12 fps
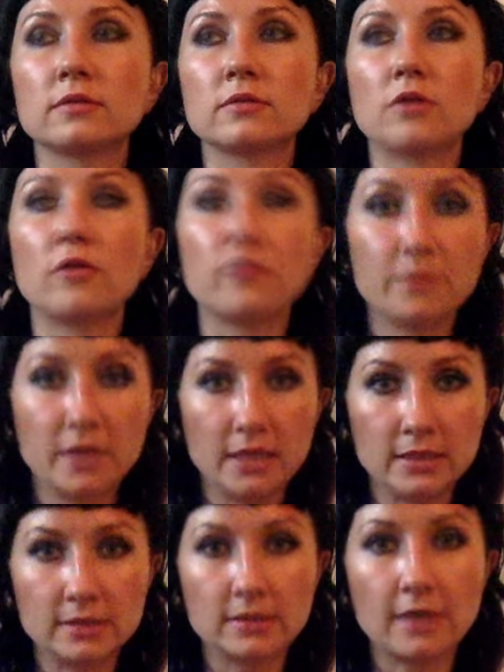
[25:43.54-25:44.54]
of
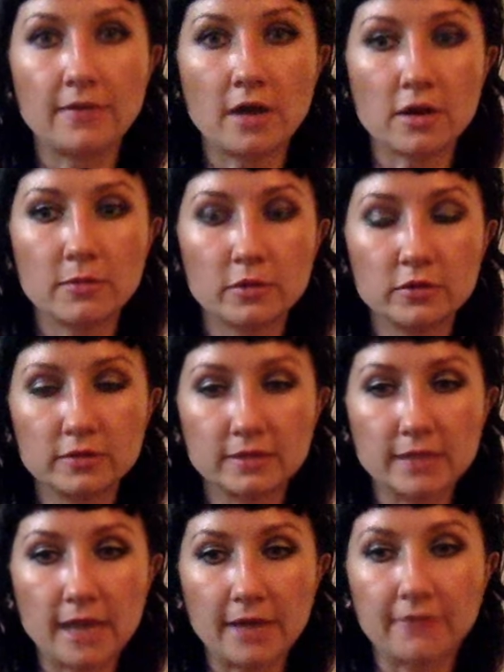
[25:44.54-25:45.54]
peace and harmonious
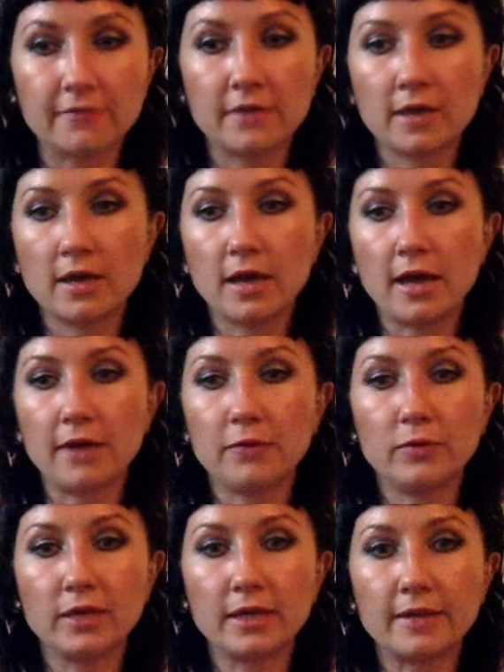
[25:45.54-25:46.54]
life and
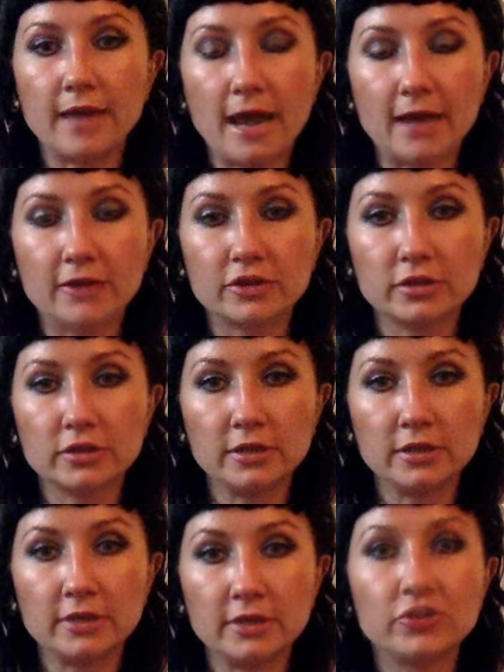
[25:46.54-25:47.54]
we can
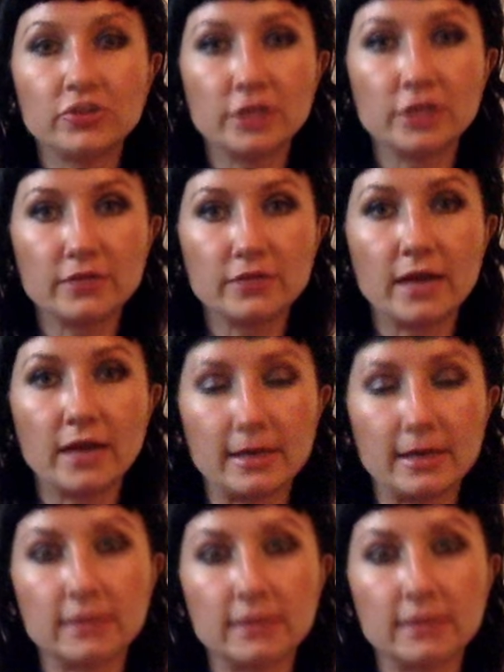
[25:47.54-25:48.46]
actually achieve that,